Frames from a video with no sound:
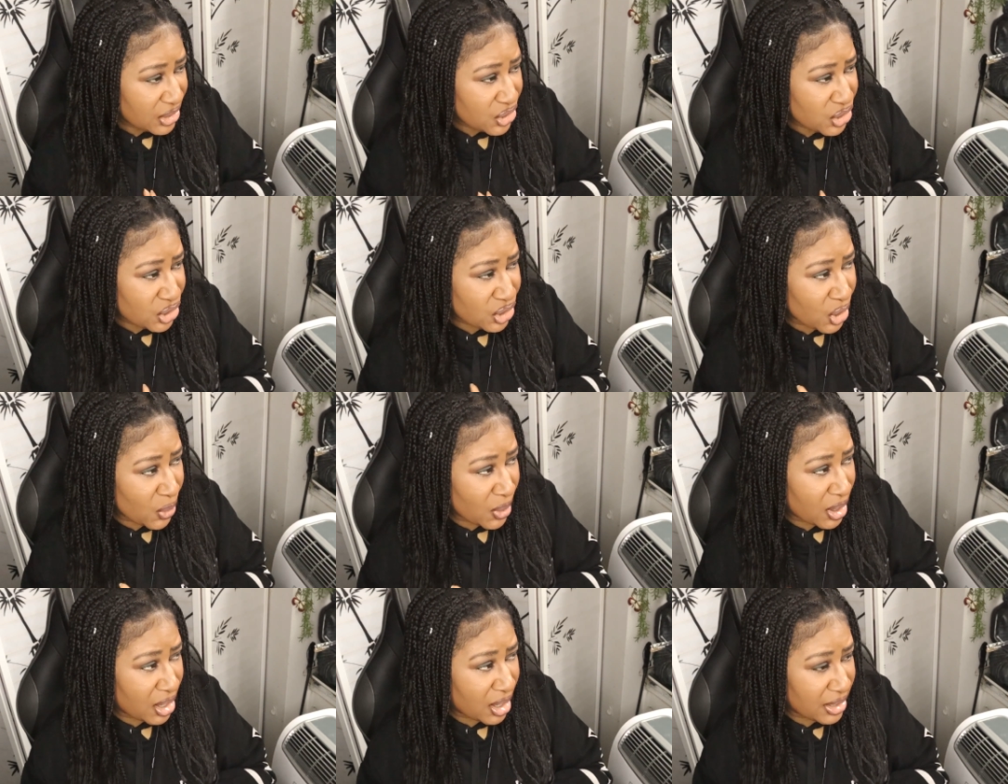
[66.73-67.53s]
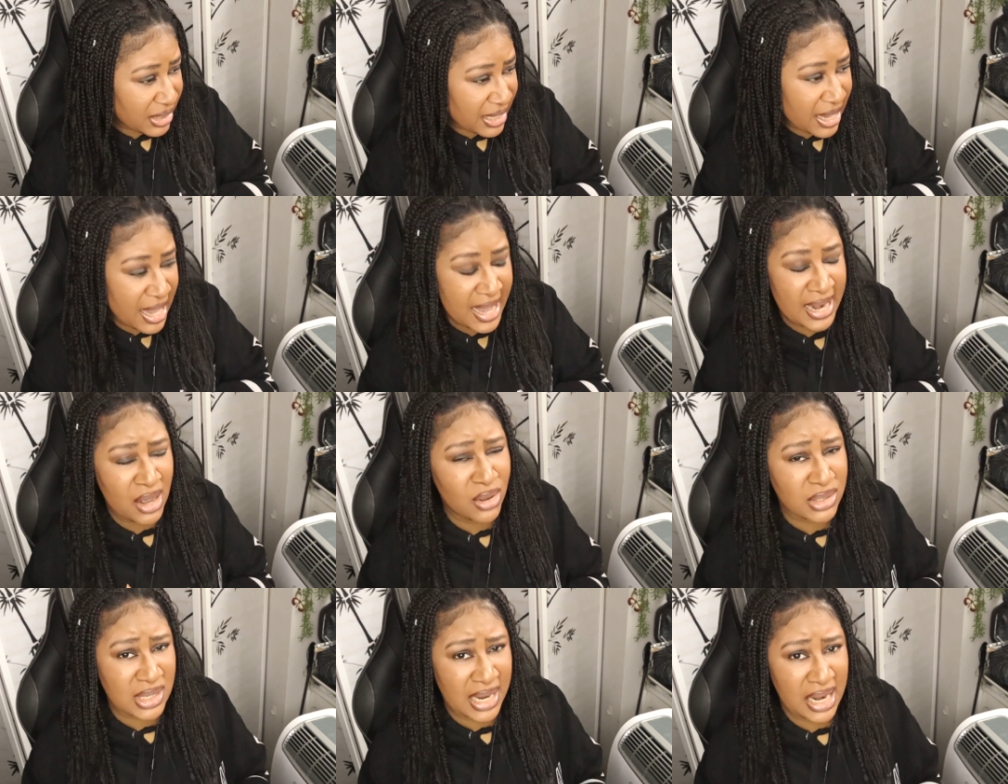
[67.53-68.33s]
so uh yeah and i
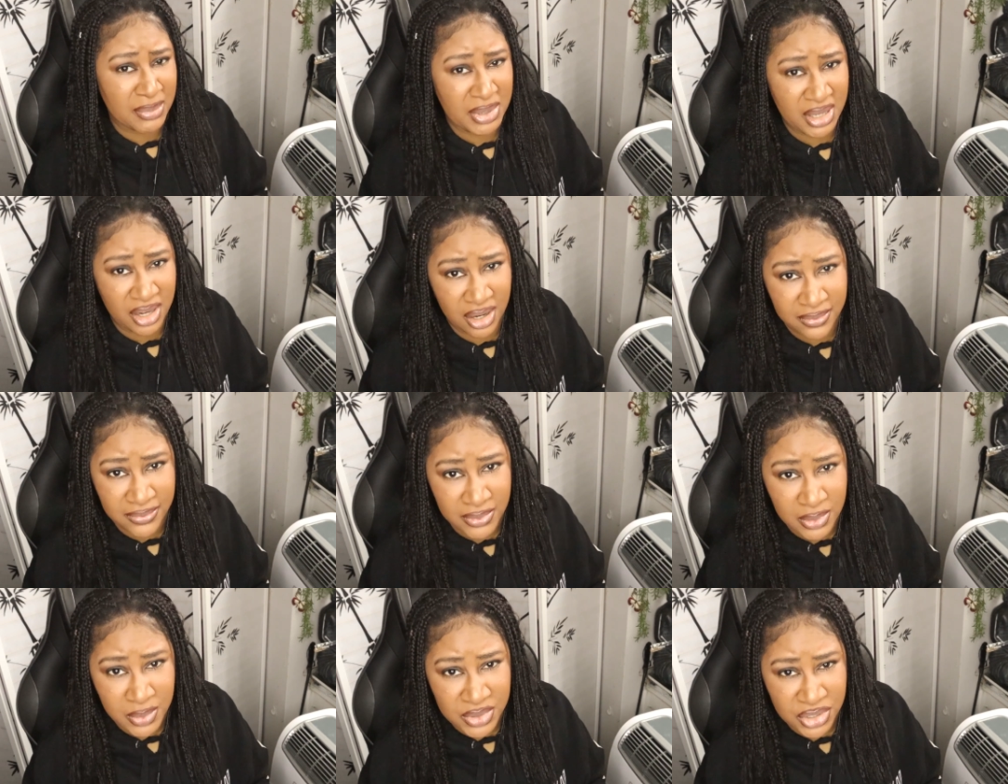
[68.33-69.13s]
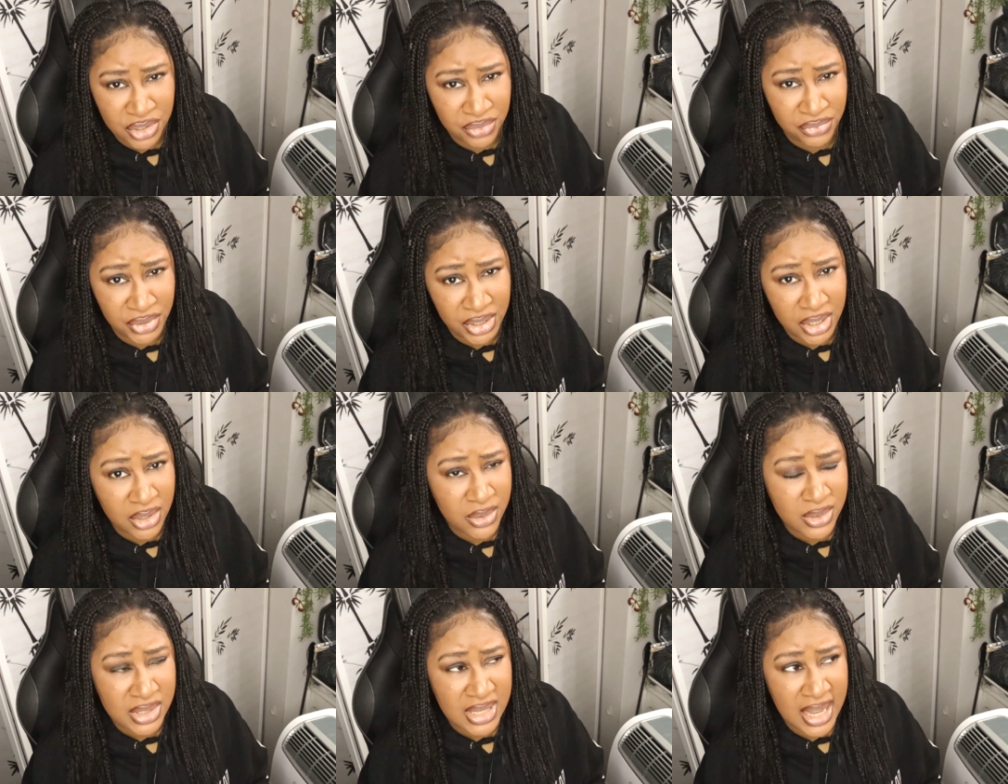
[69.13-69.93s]
also got to be careful with certain
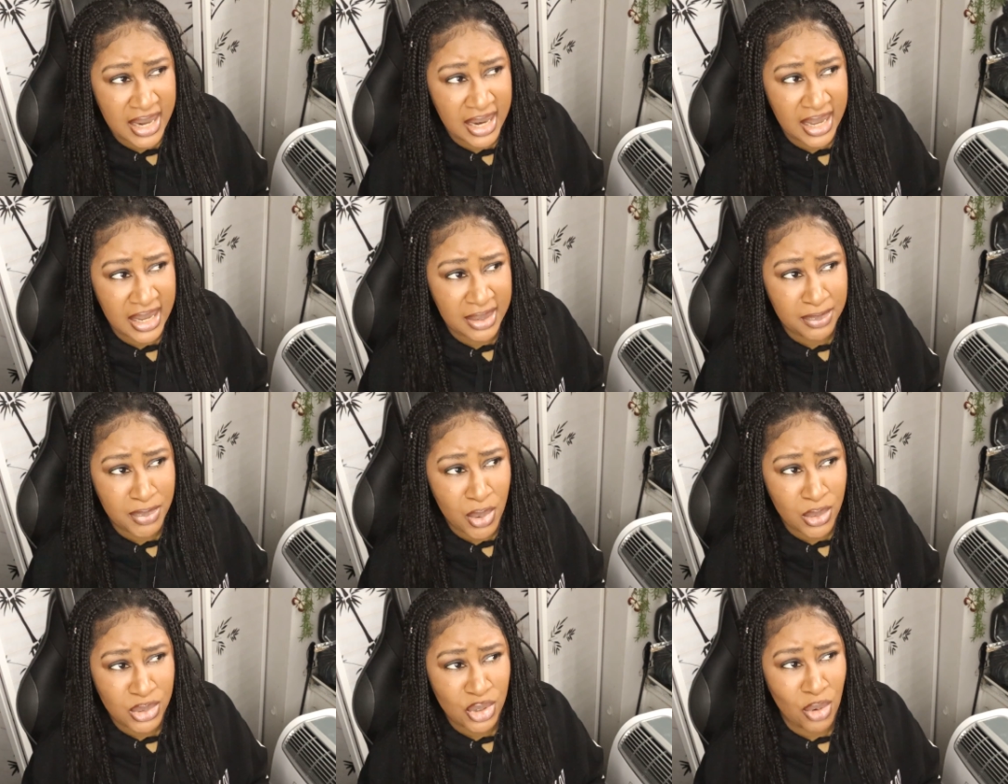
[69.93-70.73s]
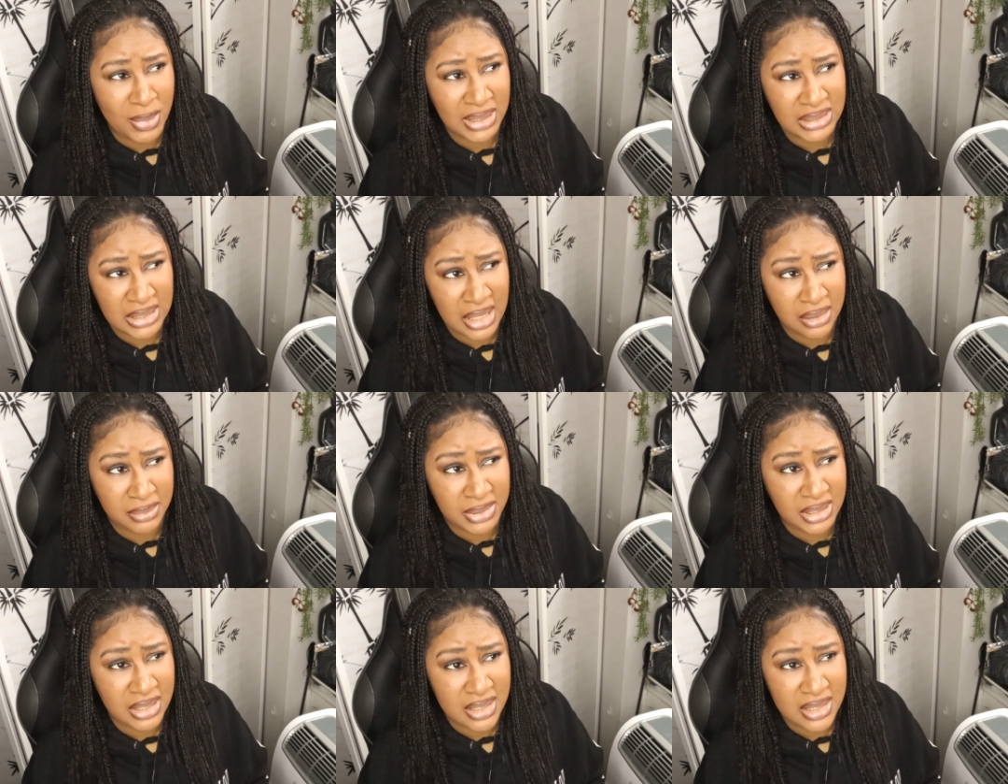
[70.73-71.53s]
videos that i post on my channel
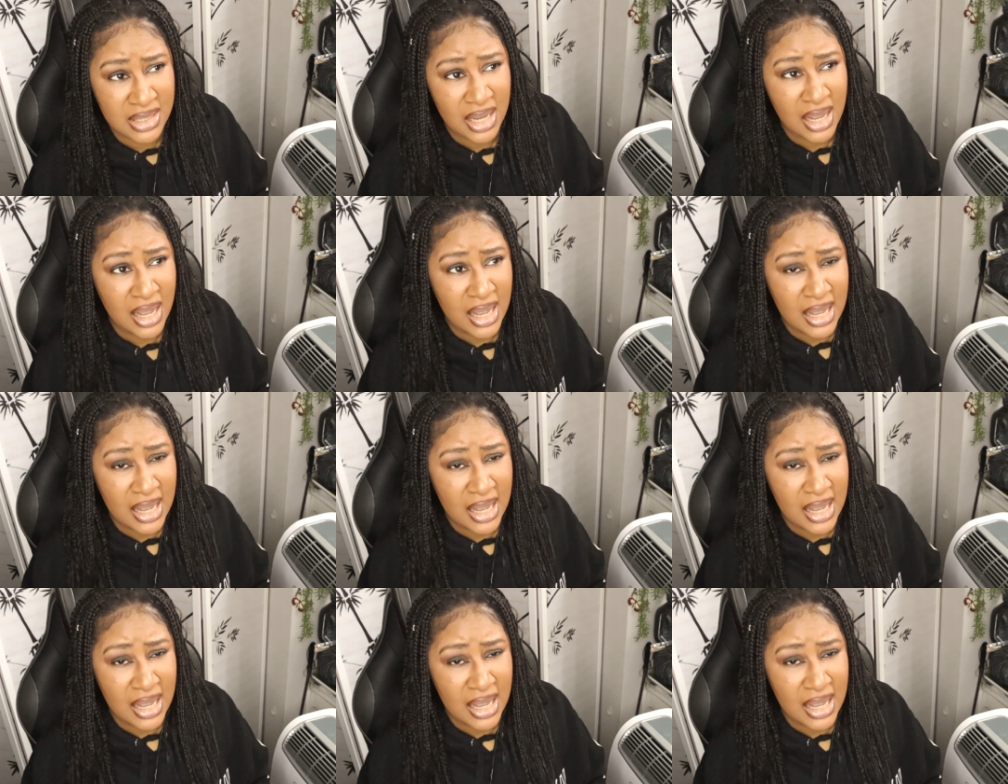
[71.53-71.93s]
because